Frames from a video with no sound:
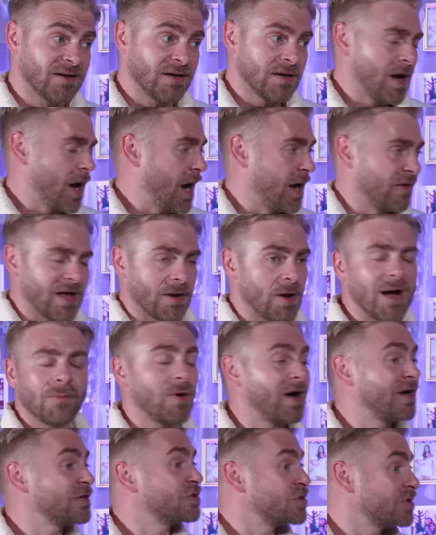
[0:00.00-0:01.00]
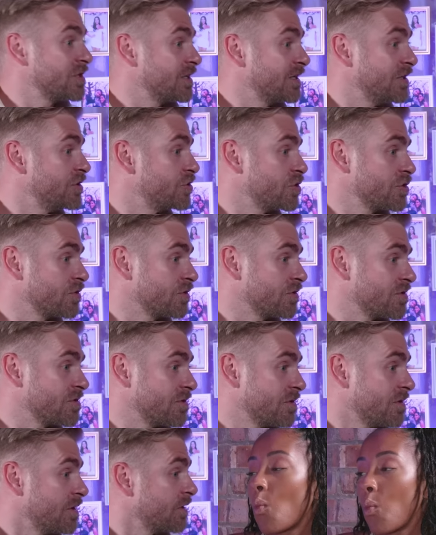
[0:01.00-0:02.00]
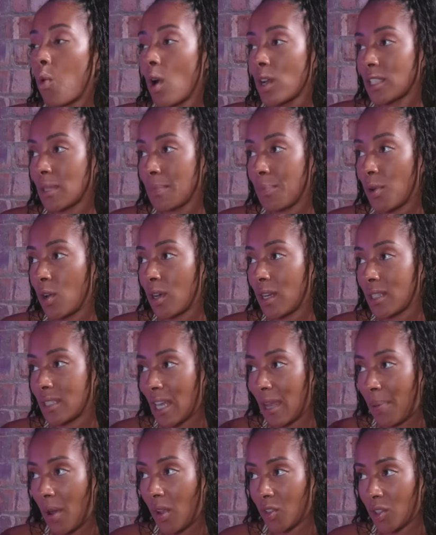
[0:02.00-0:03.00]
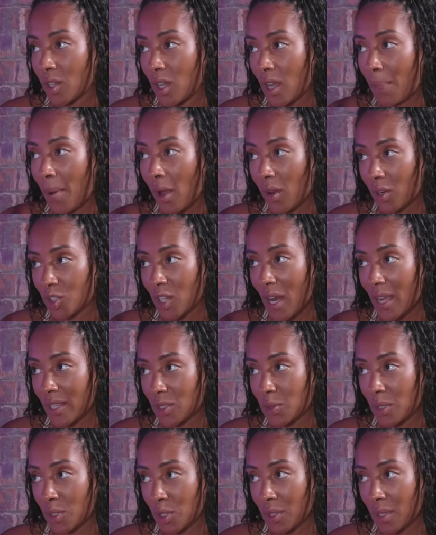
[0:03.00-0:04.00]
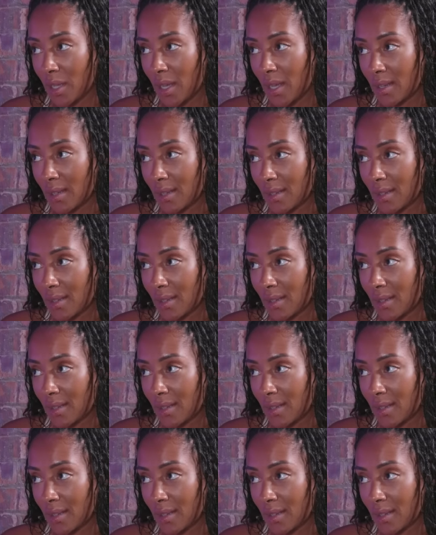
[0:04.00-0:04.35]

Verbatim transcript: No. And, uh, and why should he? He shouldn't. What's important is they apo apologise to each other.